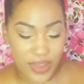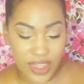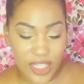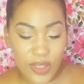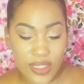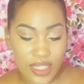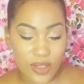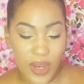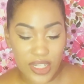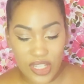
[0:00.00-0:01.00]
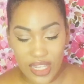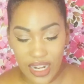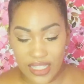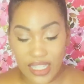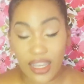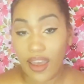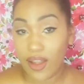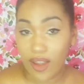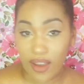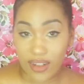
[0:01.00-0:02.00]
this was the question that I took an
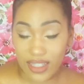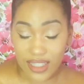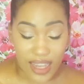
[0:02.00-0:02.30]
L on because